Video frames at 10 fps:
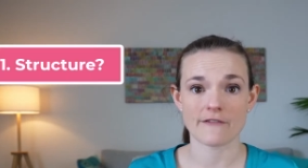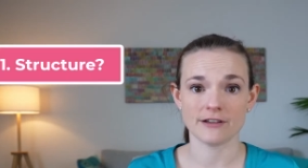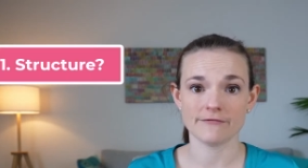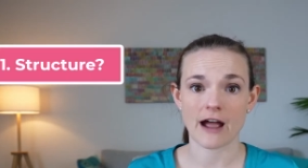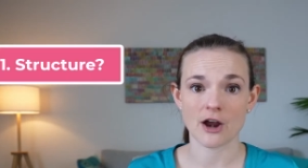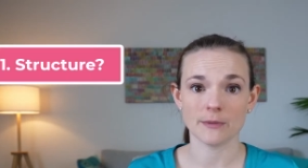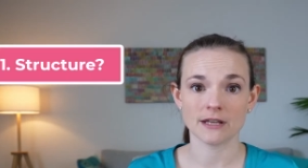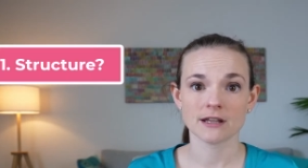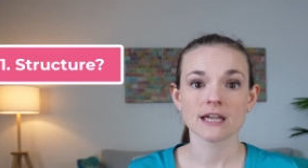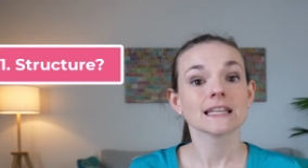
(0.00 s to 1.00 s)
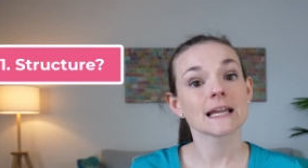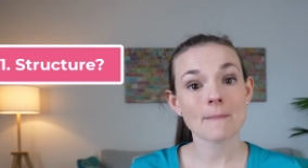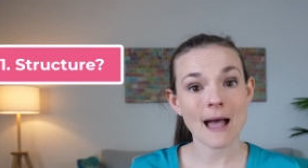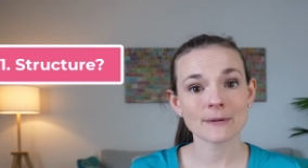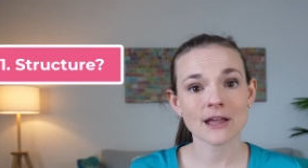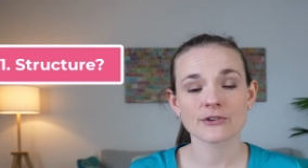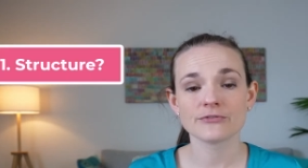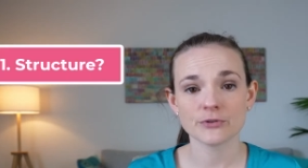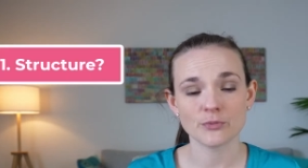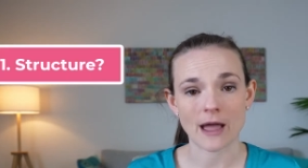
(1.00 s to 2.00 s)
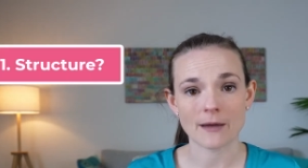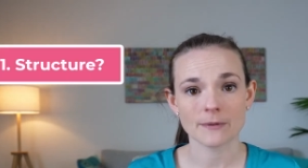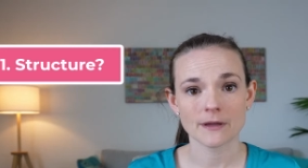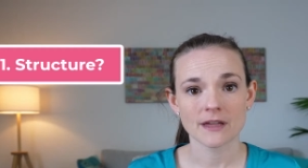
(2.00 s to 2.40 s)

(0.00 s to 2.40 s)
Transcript: an environment, like mapping out a food web.